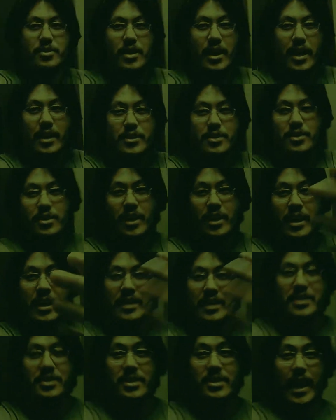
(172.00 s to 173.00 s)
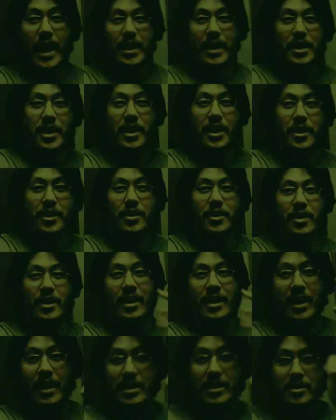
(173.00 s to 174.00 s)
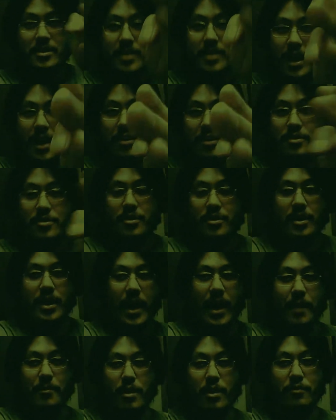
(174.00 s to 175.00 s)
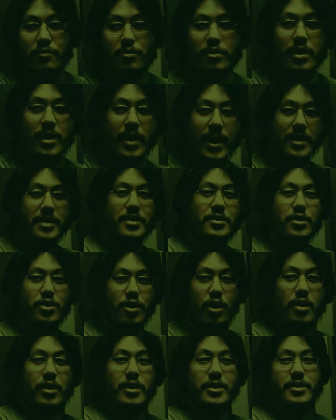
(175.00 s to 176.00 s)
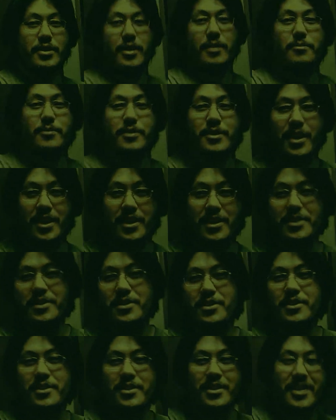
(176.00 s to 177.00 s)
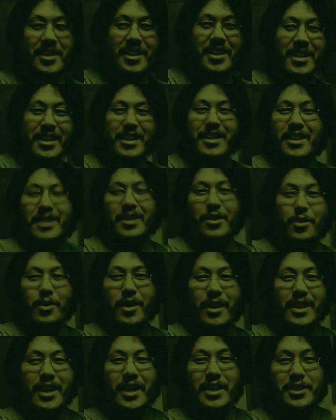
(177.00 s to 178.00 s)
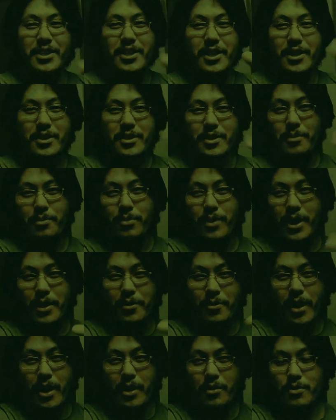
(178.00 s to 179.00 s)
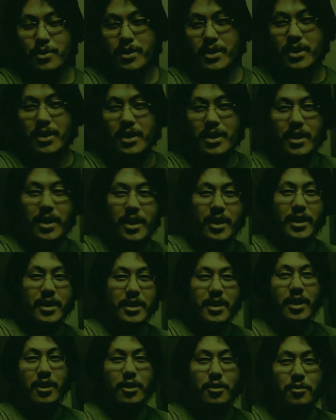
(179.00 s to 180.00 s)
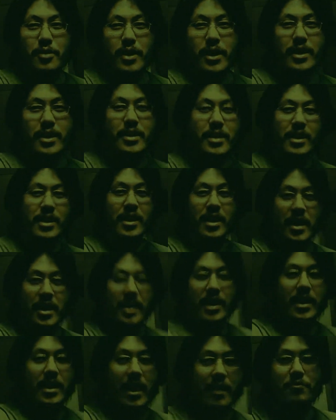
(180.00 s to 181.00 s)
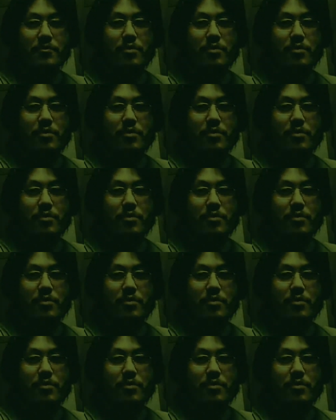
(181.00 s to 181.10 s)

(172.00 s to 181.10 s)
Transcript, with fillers: just, I just stand here and stare into the camera for the next thirty some seconds while I adjust and play around with the uh, color grading in